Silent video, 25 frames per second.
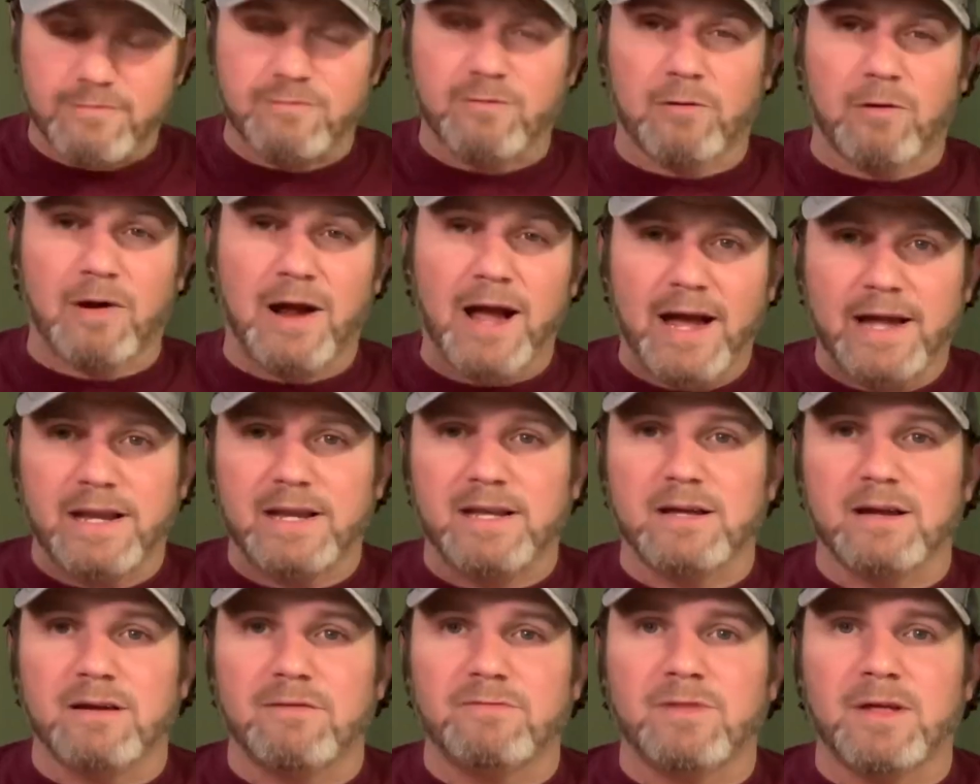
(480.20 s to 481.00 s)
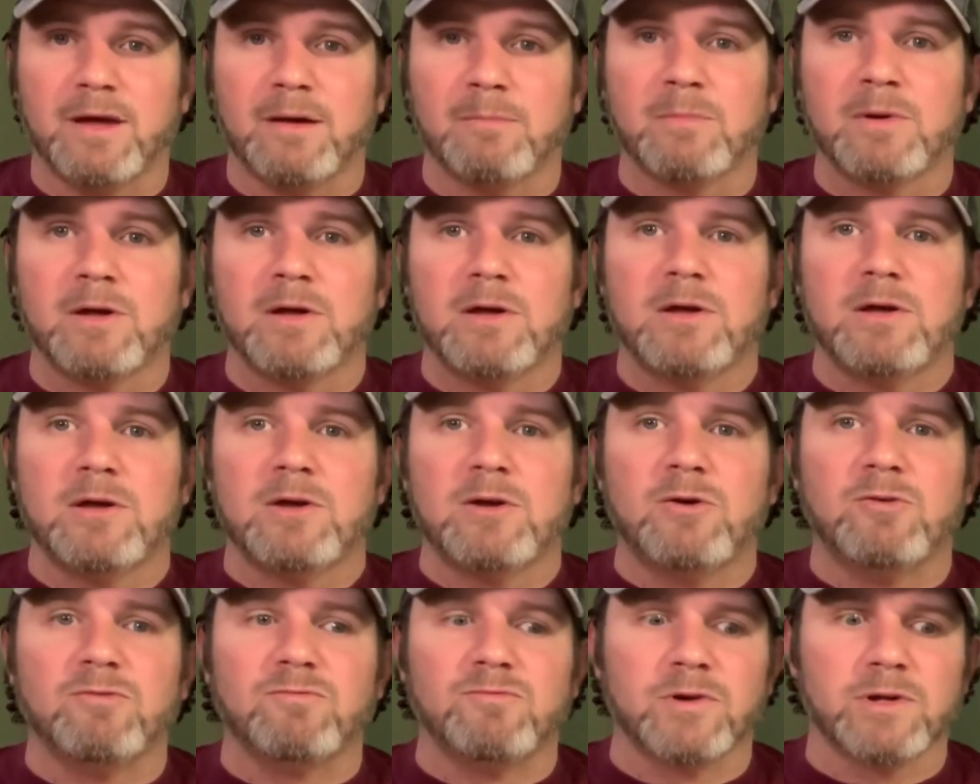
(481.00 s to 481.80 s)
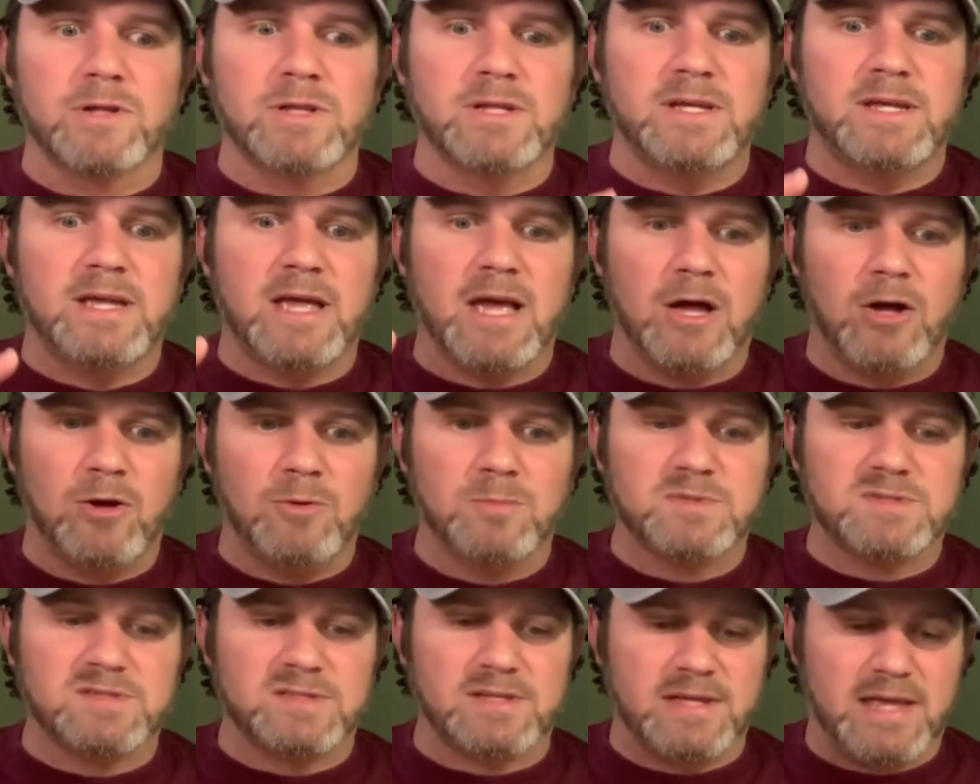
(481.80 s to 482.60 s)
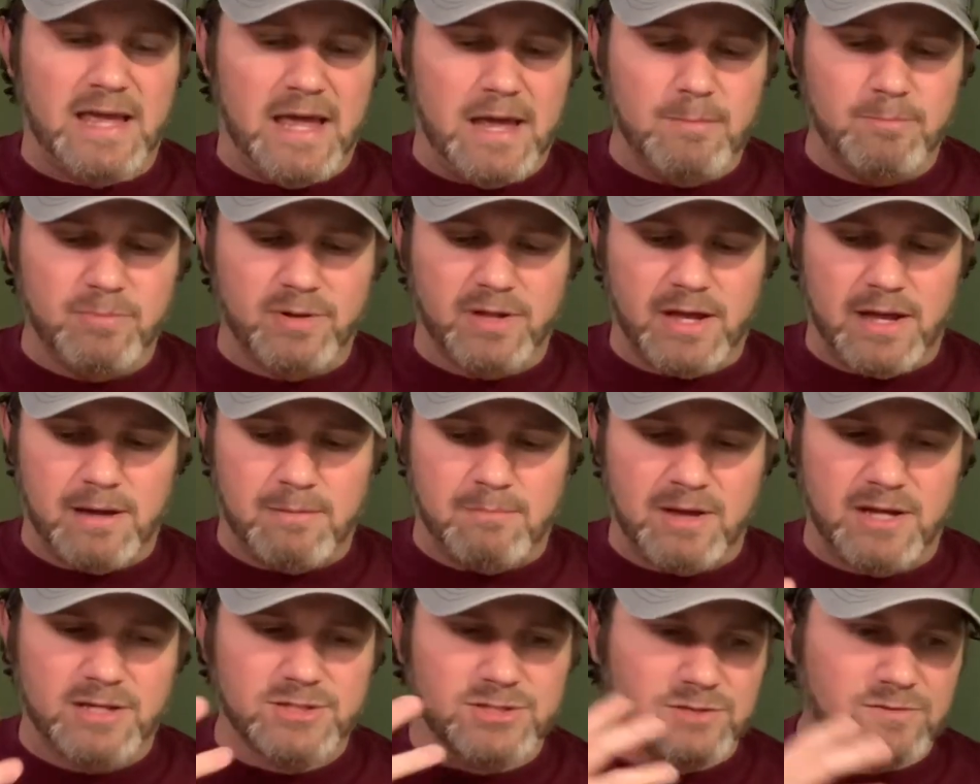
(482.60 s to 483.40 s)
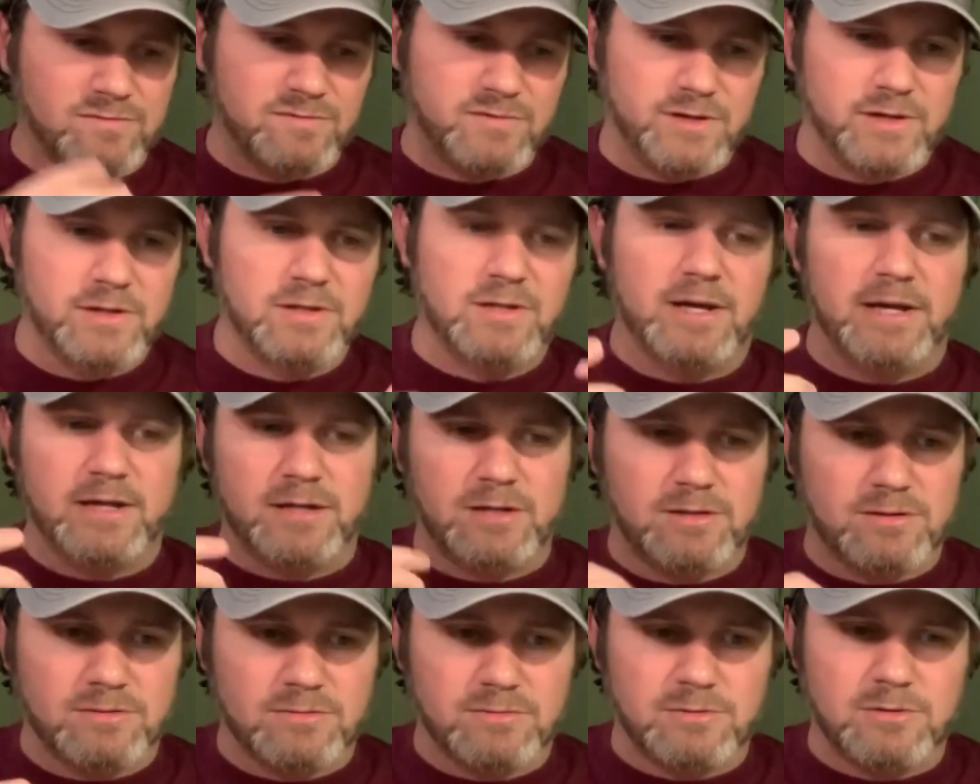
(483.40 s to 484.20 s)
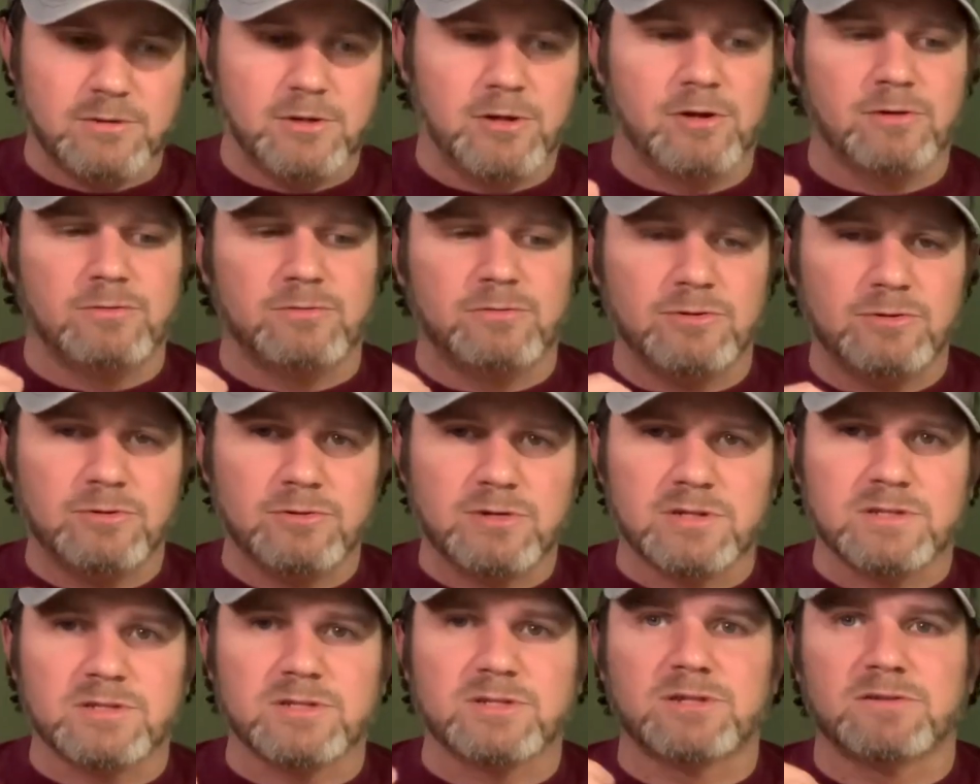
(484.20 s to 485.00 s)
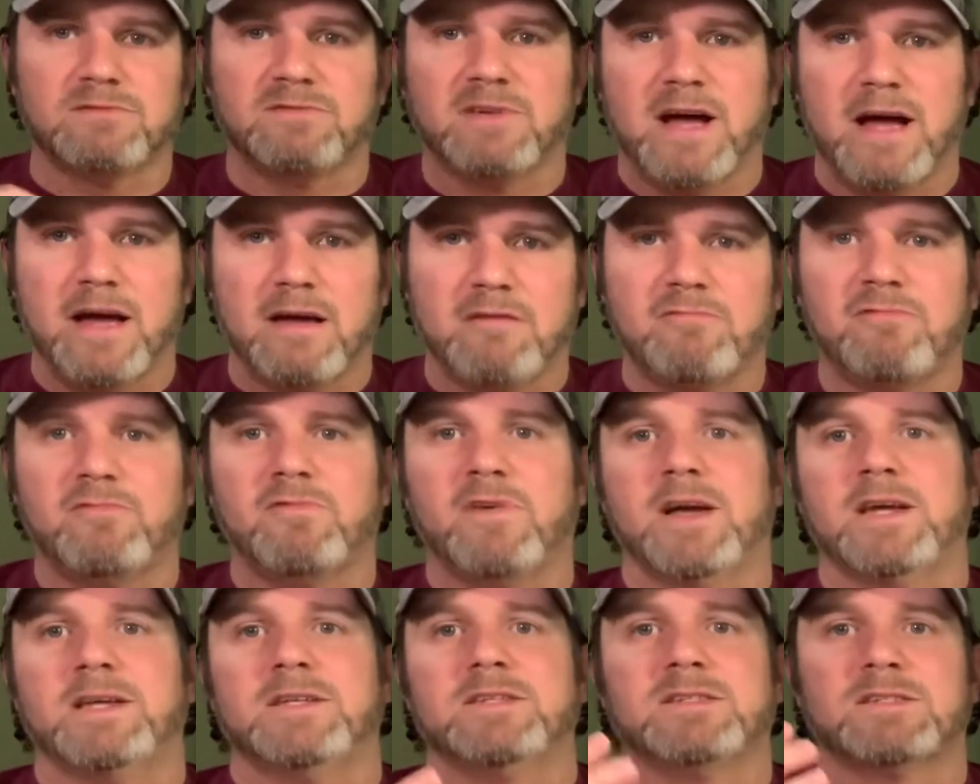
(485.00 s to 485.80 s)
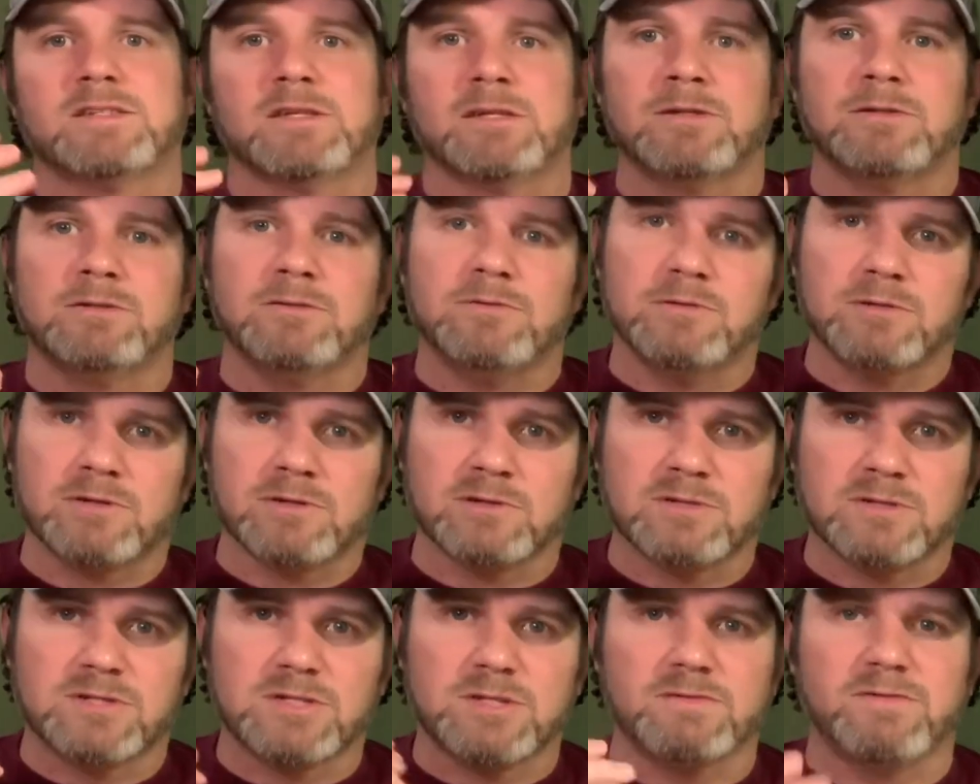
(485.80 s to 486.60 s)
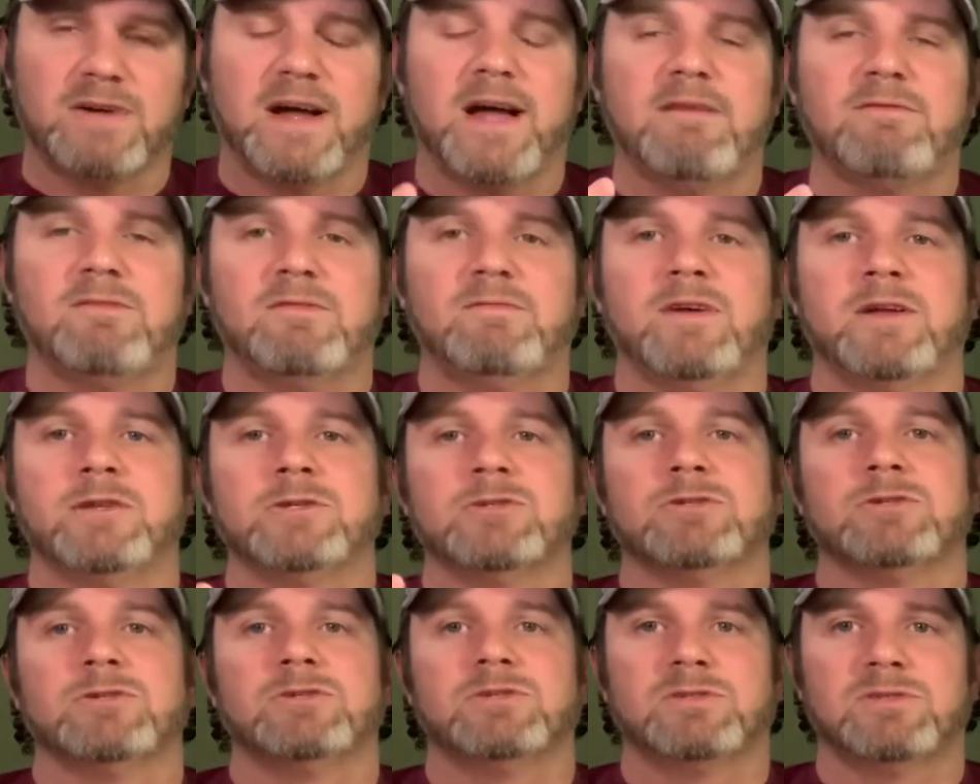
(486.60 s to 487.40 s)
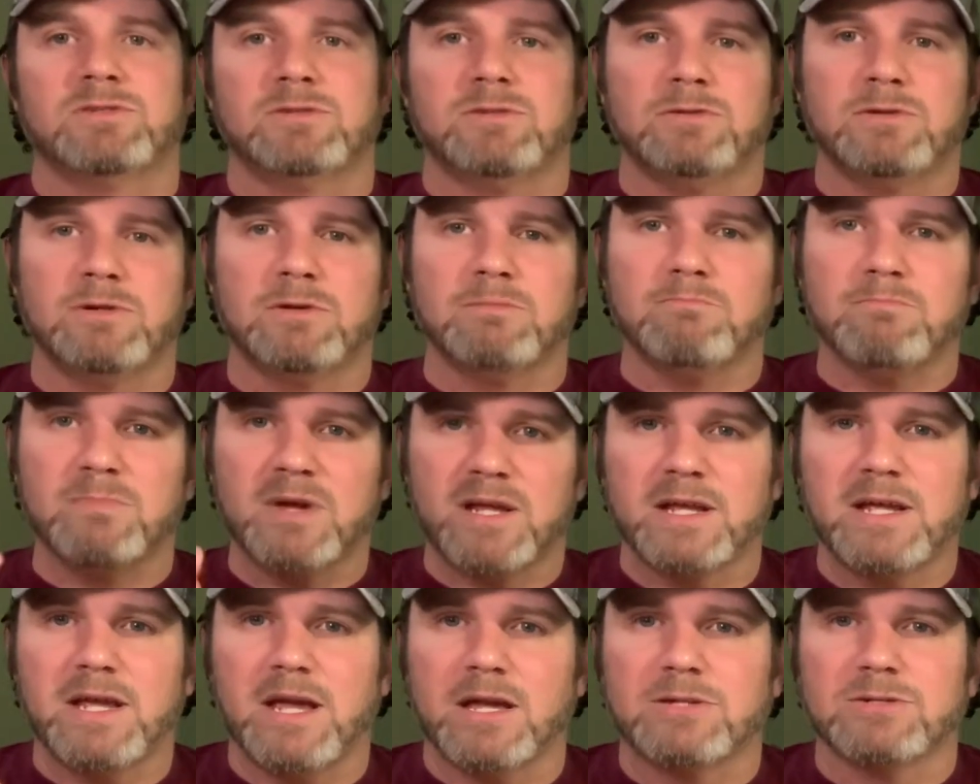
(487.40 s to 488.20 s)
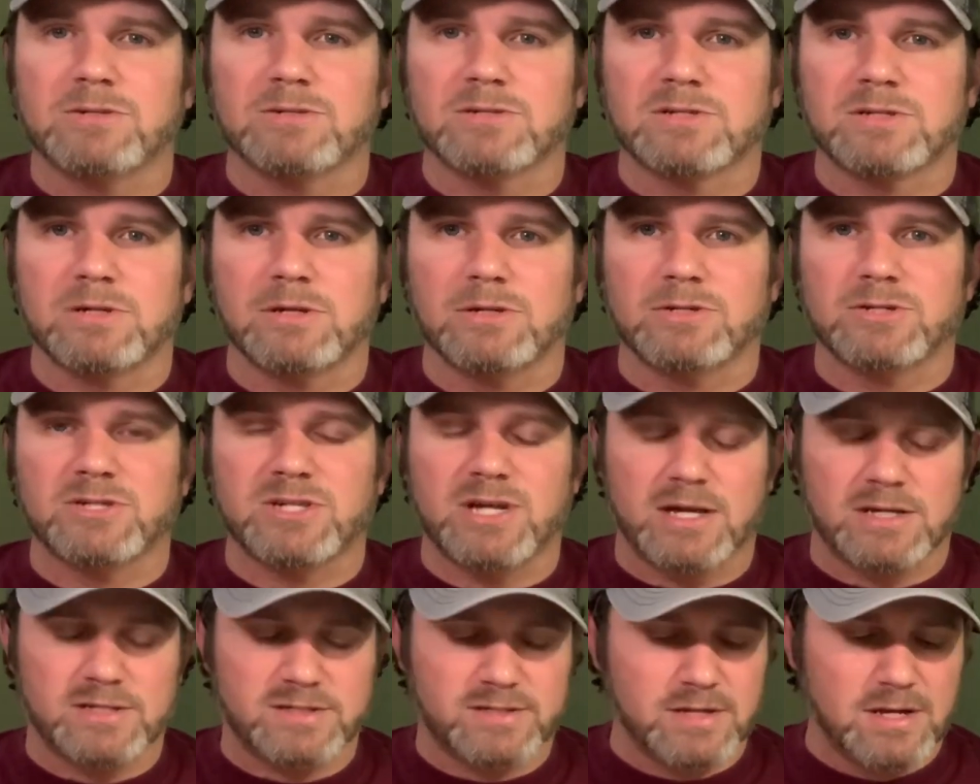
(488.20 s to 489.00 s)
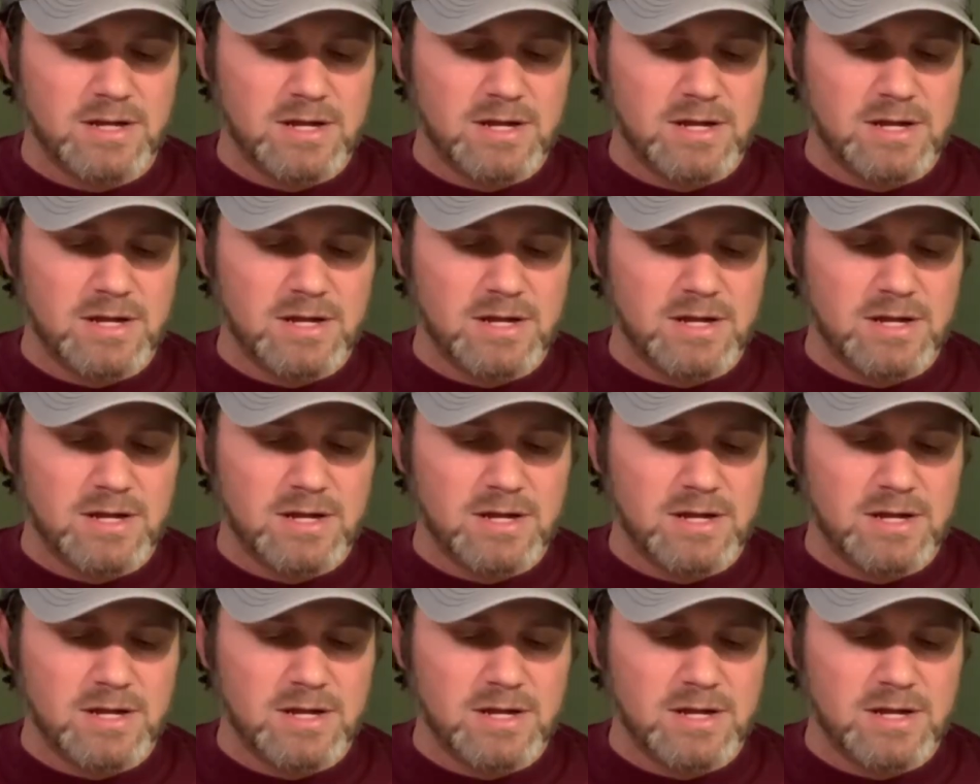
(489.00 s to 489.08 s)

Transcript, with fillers: variety of them really helps the gameplay and makes you feel like, you know, you can survive fights and you can survive adventures and you can mitigate your skill checks.